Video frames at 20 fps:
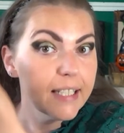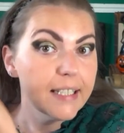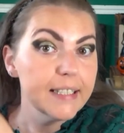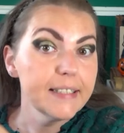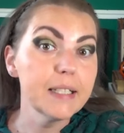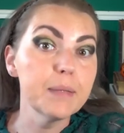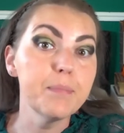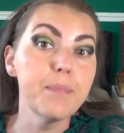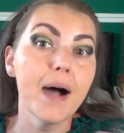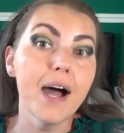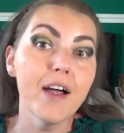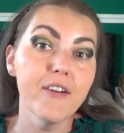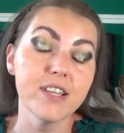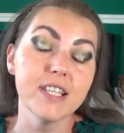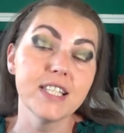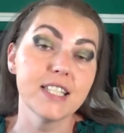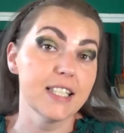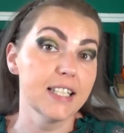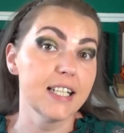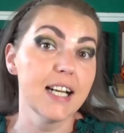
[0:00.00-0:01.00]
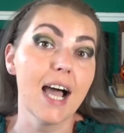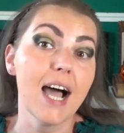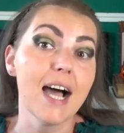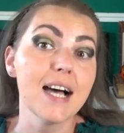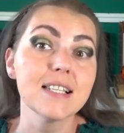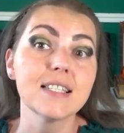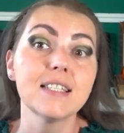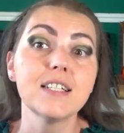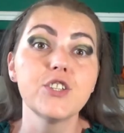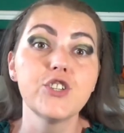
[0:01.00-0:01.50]
The barrister
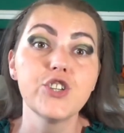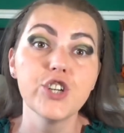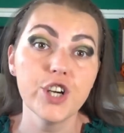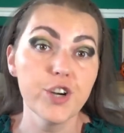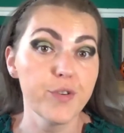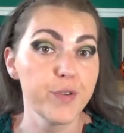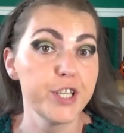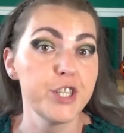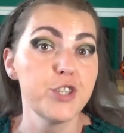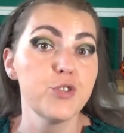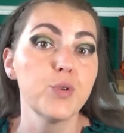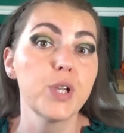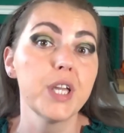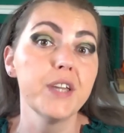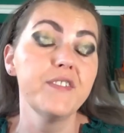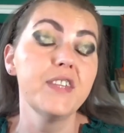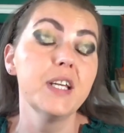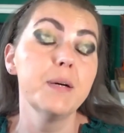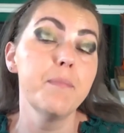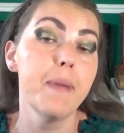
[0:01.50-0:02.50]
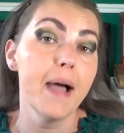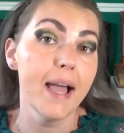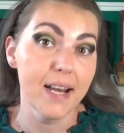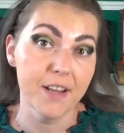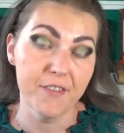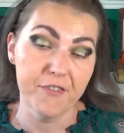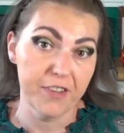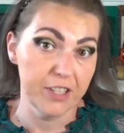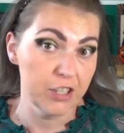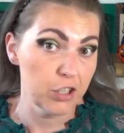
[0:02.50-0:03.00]
asked the jury to give the
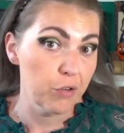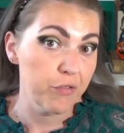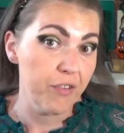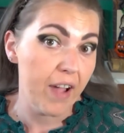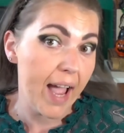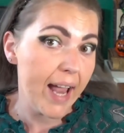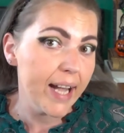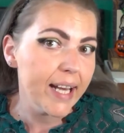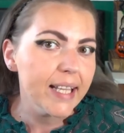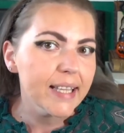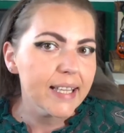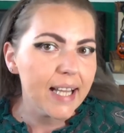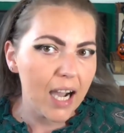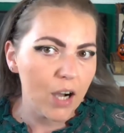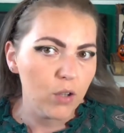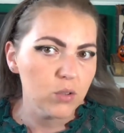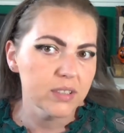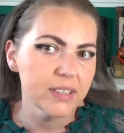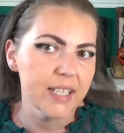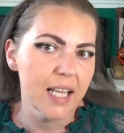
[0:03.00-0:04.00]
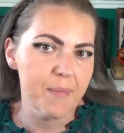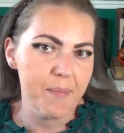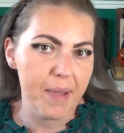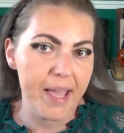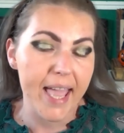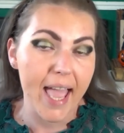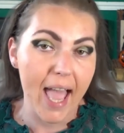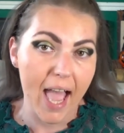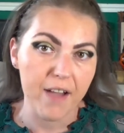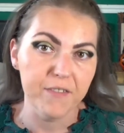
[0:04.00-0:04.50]
benefit of any doubt they
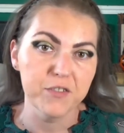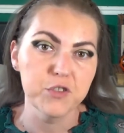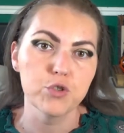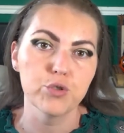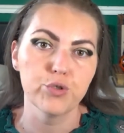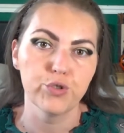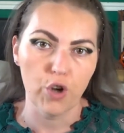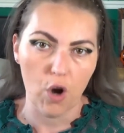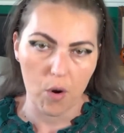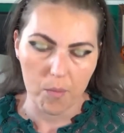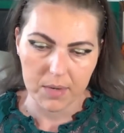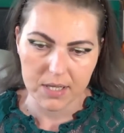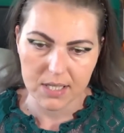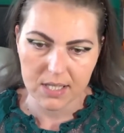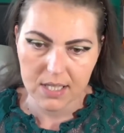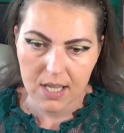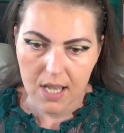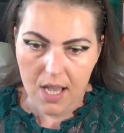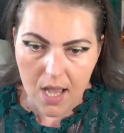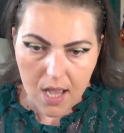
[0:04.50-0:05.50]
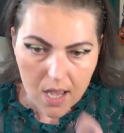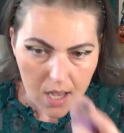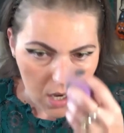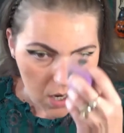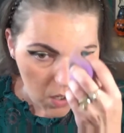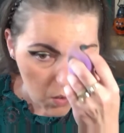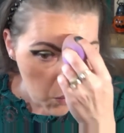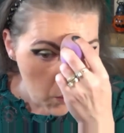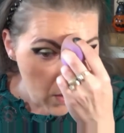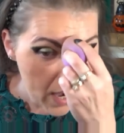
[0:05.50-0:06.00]
may have to Thomas.
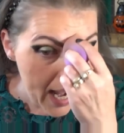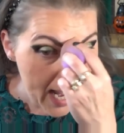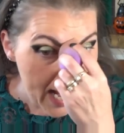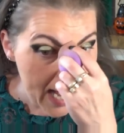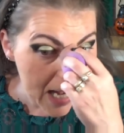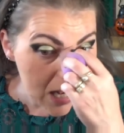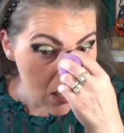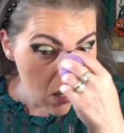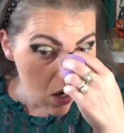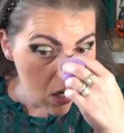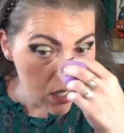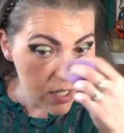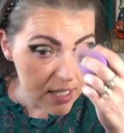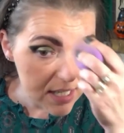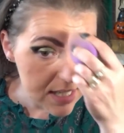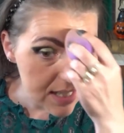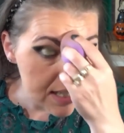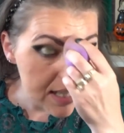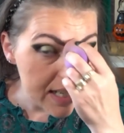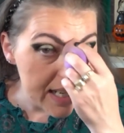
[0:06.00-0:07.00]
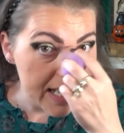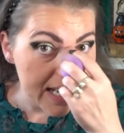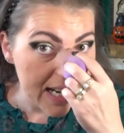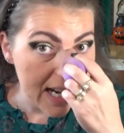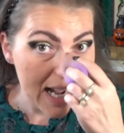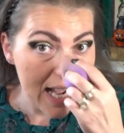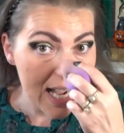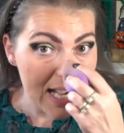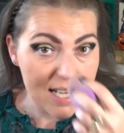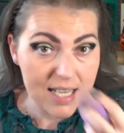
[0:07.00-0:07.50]
Well, honestly,
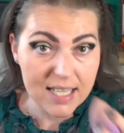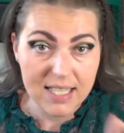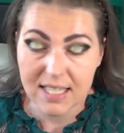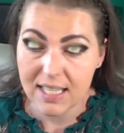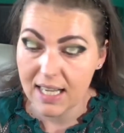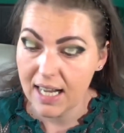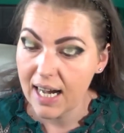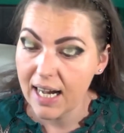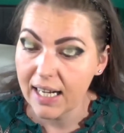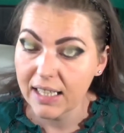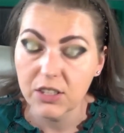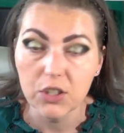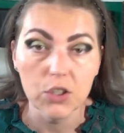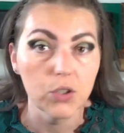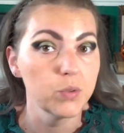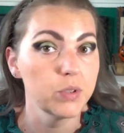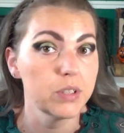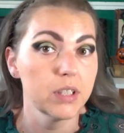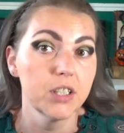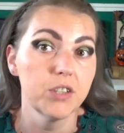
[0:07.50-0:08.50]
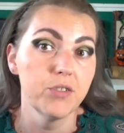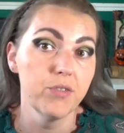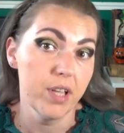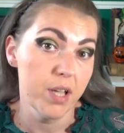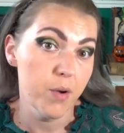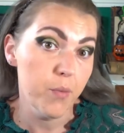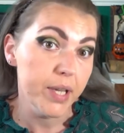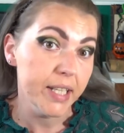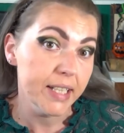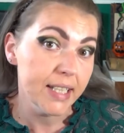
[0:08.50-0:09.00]
guys, I don't
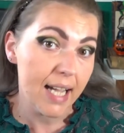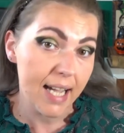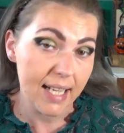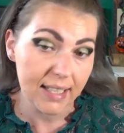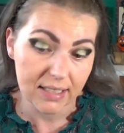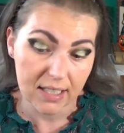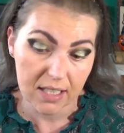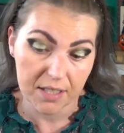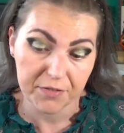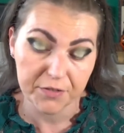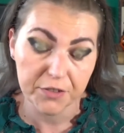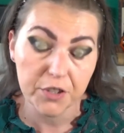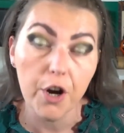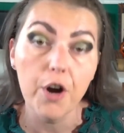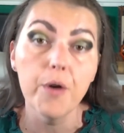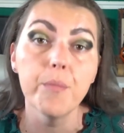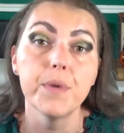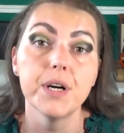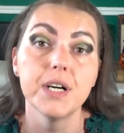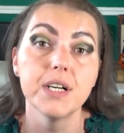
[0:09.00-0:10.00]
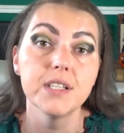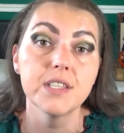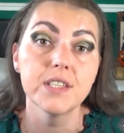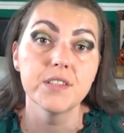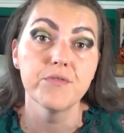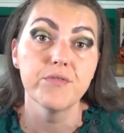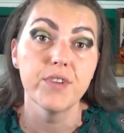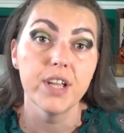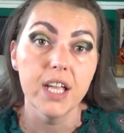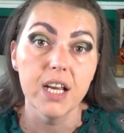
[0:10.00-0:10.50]
agree with that. If Thomas
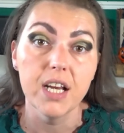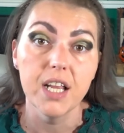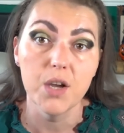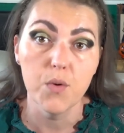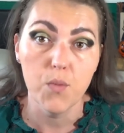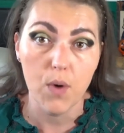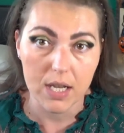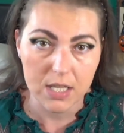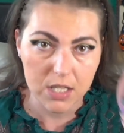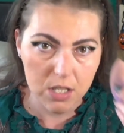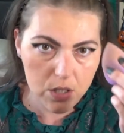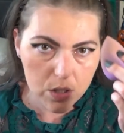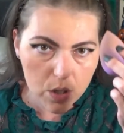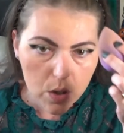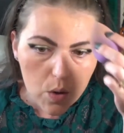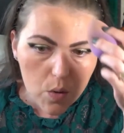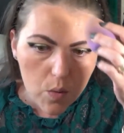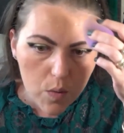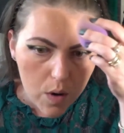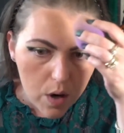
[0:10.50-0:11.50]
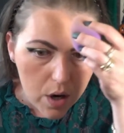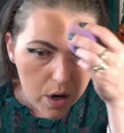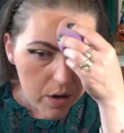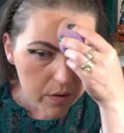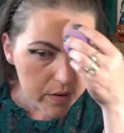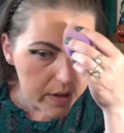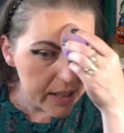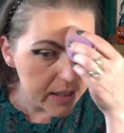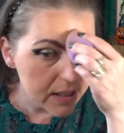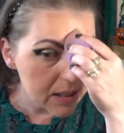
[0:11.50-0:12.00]
really was so
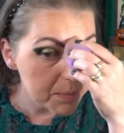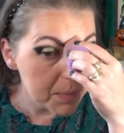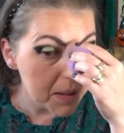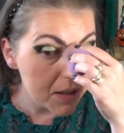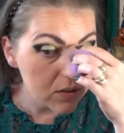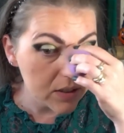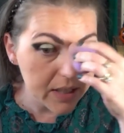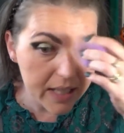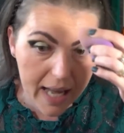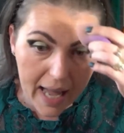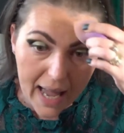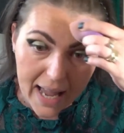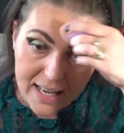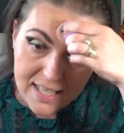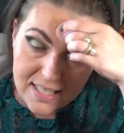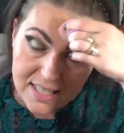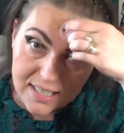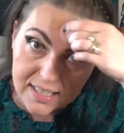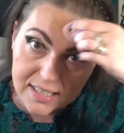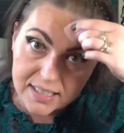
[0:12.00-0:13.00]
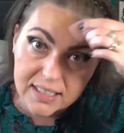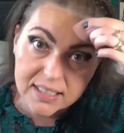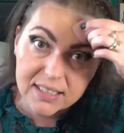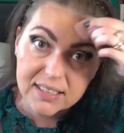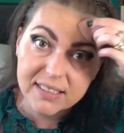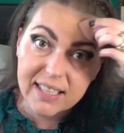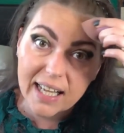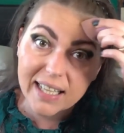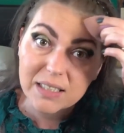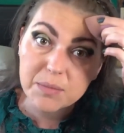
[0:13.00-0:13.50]
worried about the
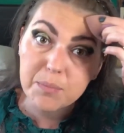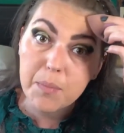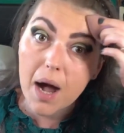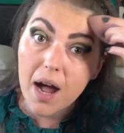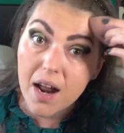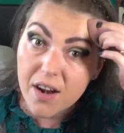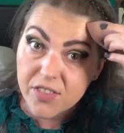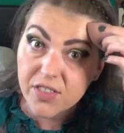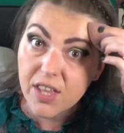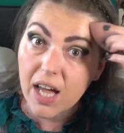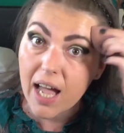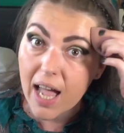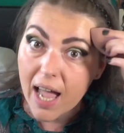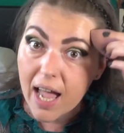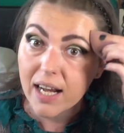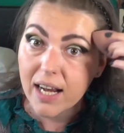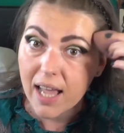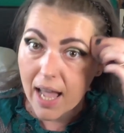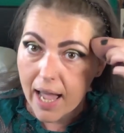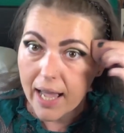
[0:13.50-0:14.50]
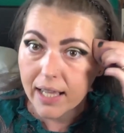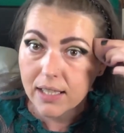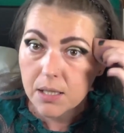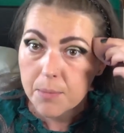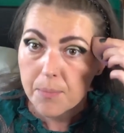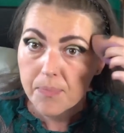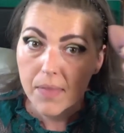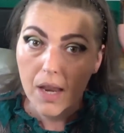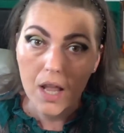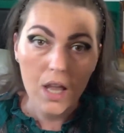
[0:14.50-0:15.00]
accident that Martha Ann had,
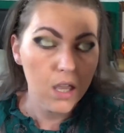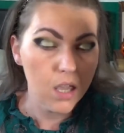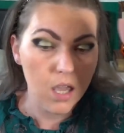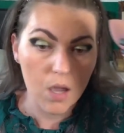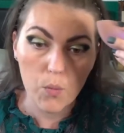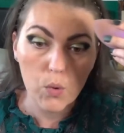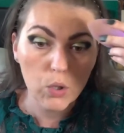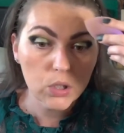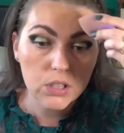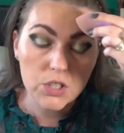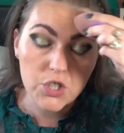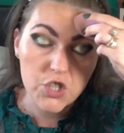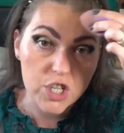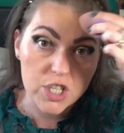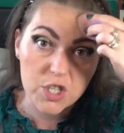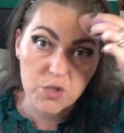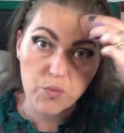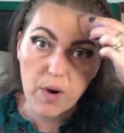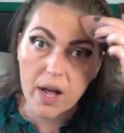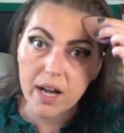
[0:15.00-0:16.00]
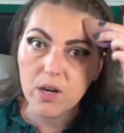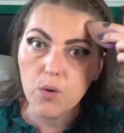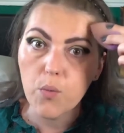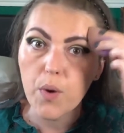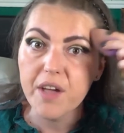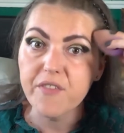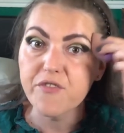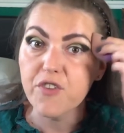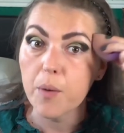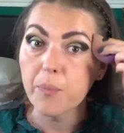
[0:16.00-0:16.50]
he wouldn't just run
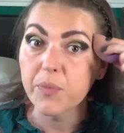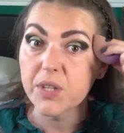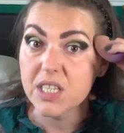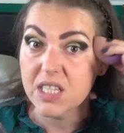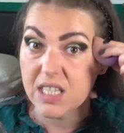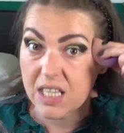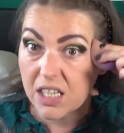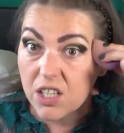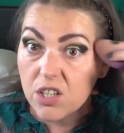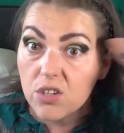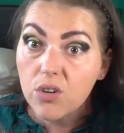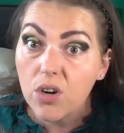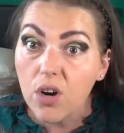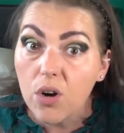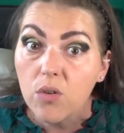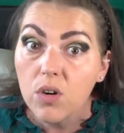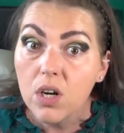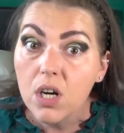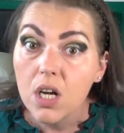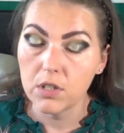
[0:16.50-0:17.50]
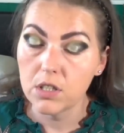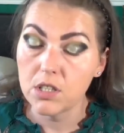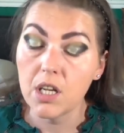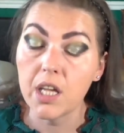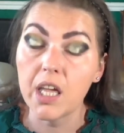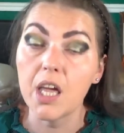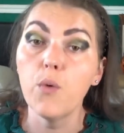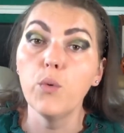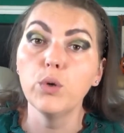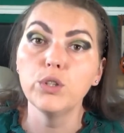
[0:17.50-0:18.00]
away from the scene, you know.
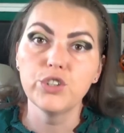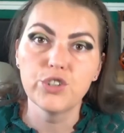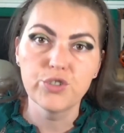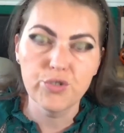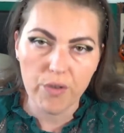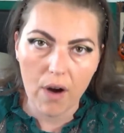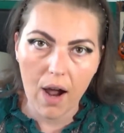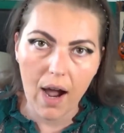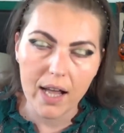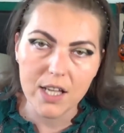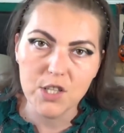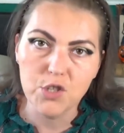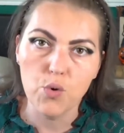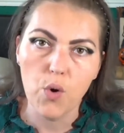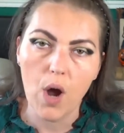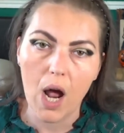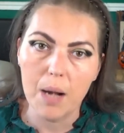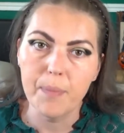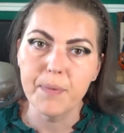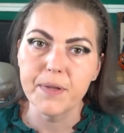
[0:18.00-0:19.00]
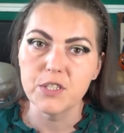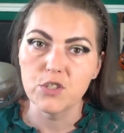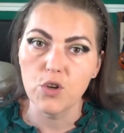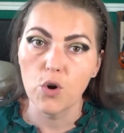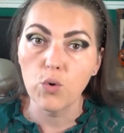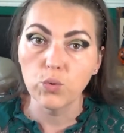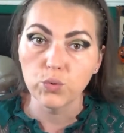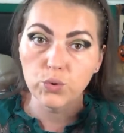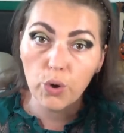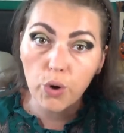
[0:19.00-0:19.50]
He would try to help his
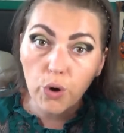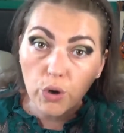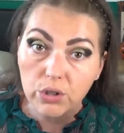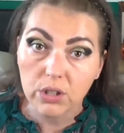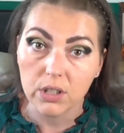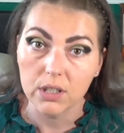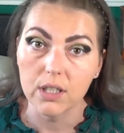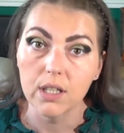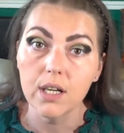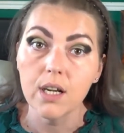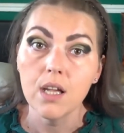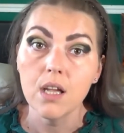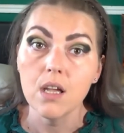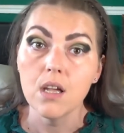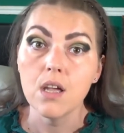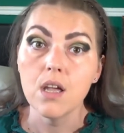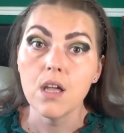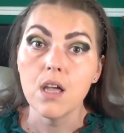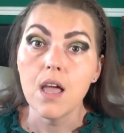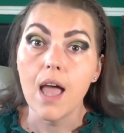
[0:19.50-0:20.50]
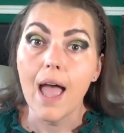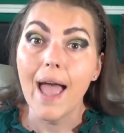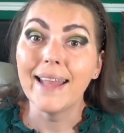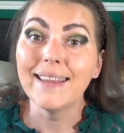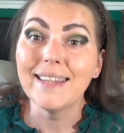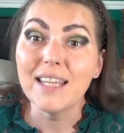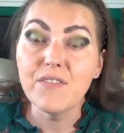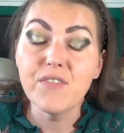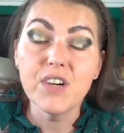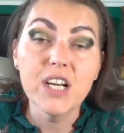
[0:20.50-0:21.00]
own daughter
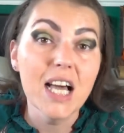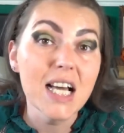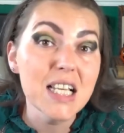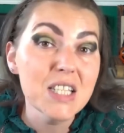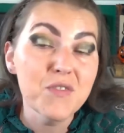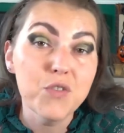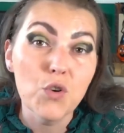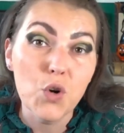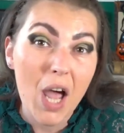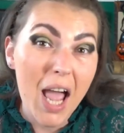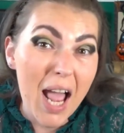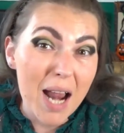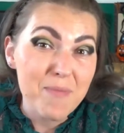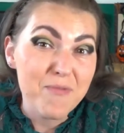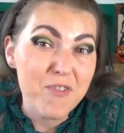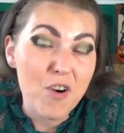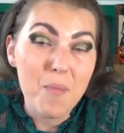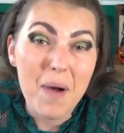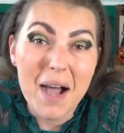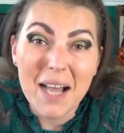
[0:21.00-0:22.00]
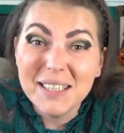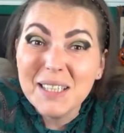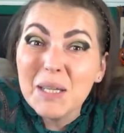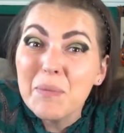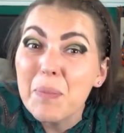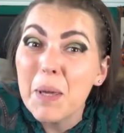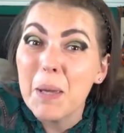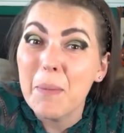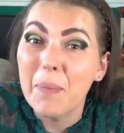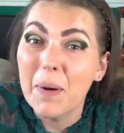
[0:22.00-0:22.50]
and even ask for help from other
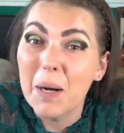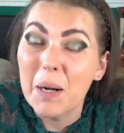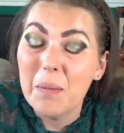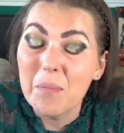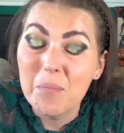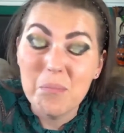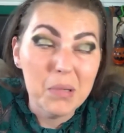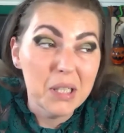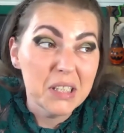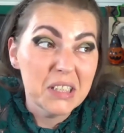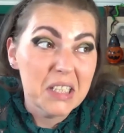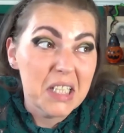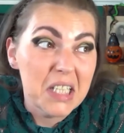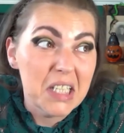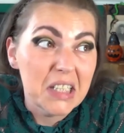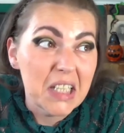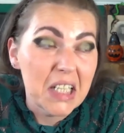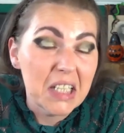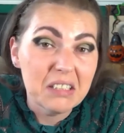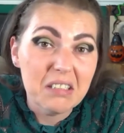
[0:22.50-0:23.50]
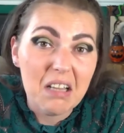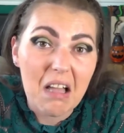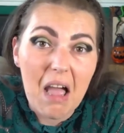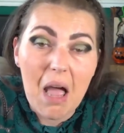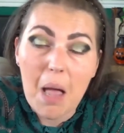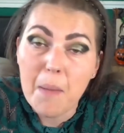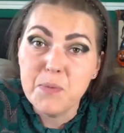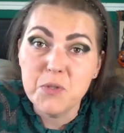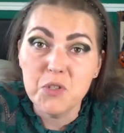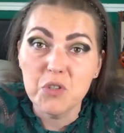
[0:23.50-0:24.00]
people, but he did
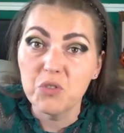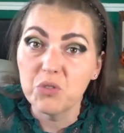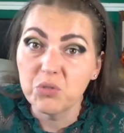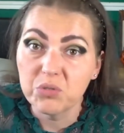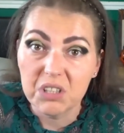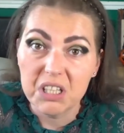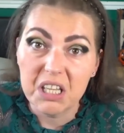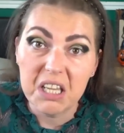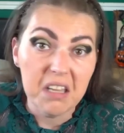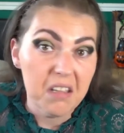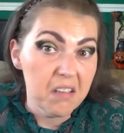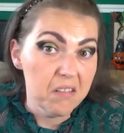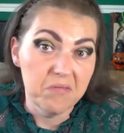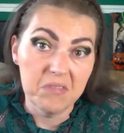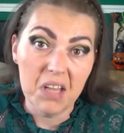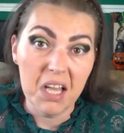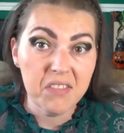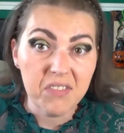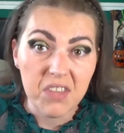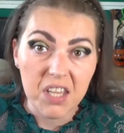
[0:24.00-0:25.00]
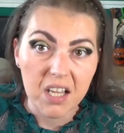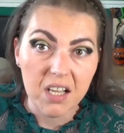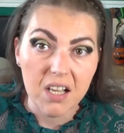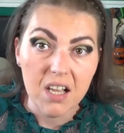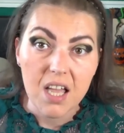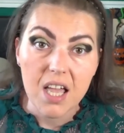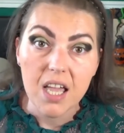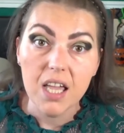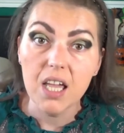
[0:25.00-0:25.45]
absolutely nothing.